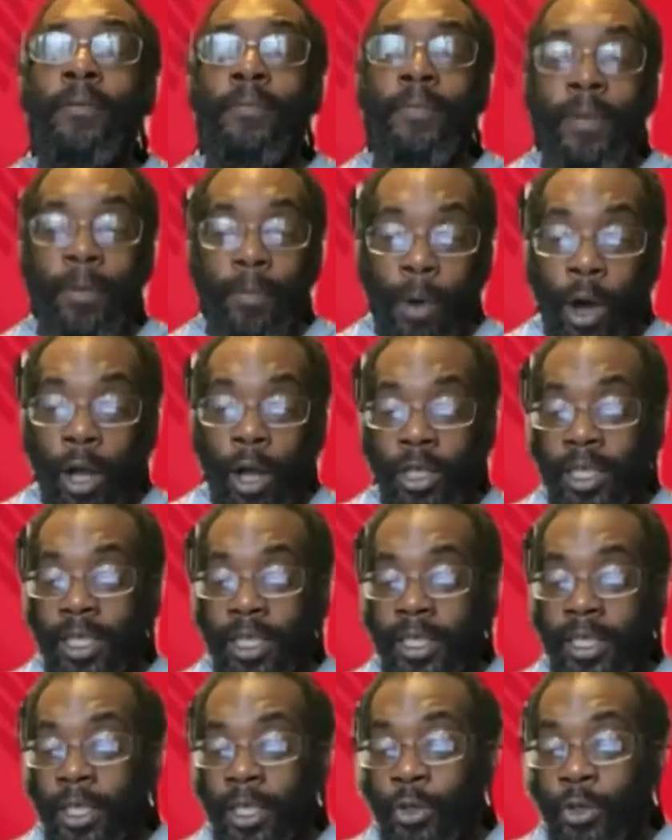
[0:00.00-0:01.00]
I think
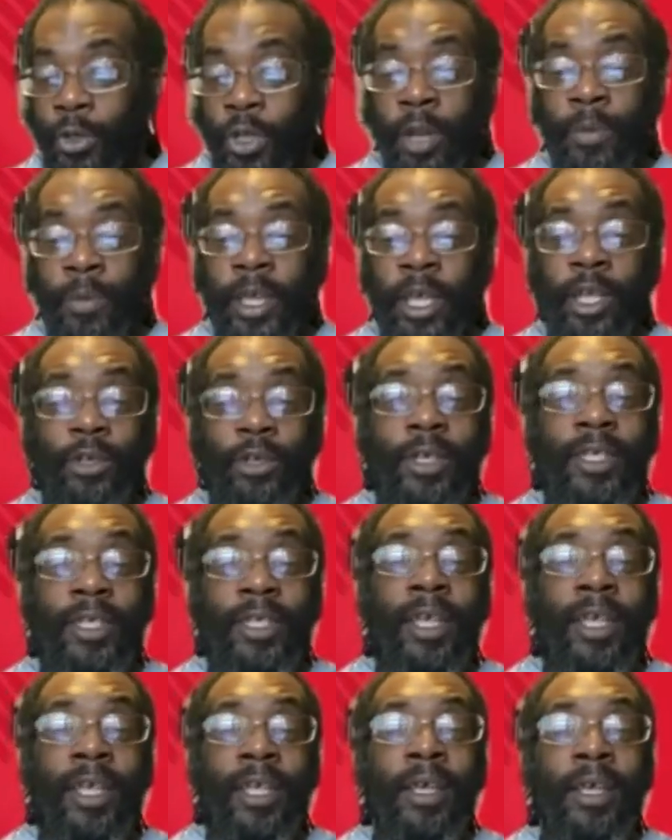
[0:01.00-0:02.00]
March's issue is going to be
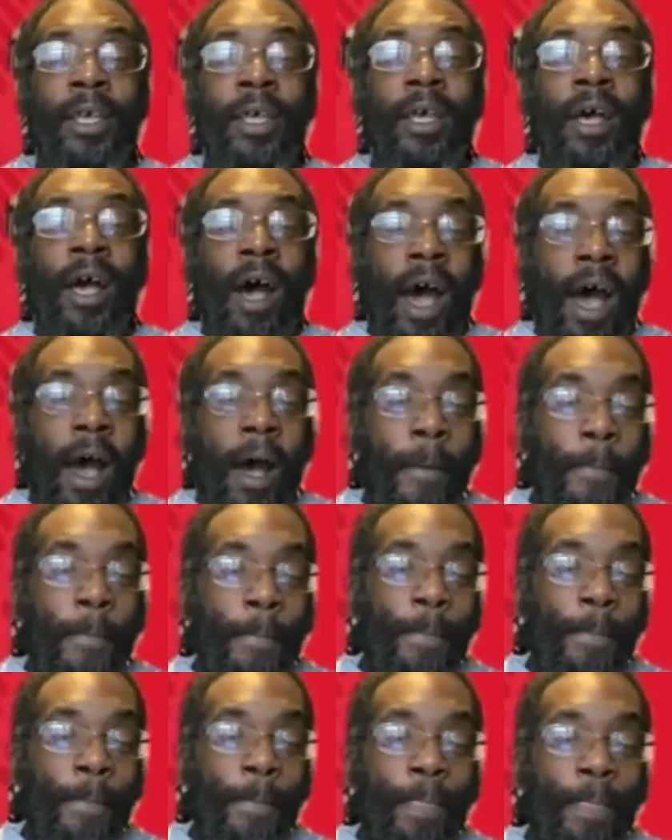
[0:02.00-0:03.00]
interesting.
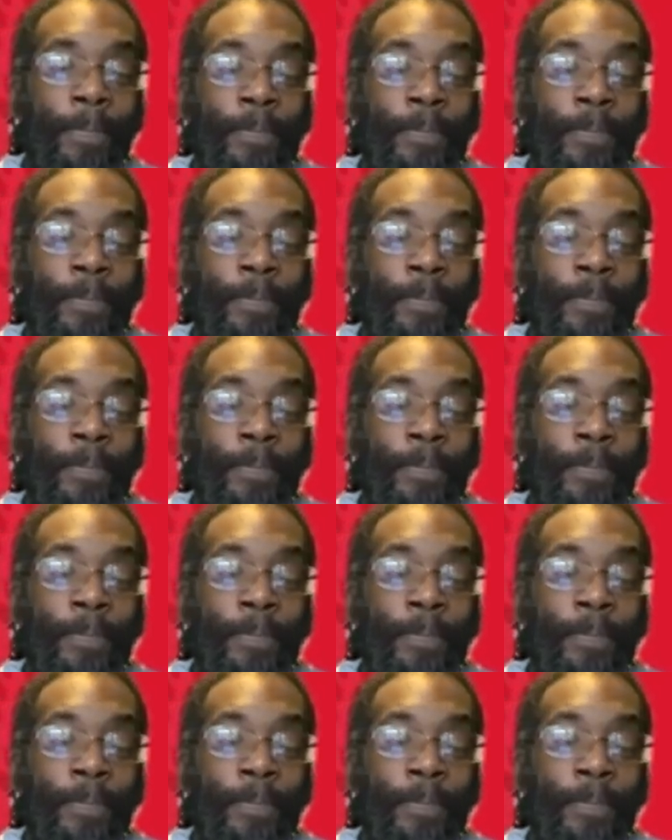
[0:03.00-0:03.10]
Um,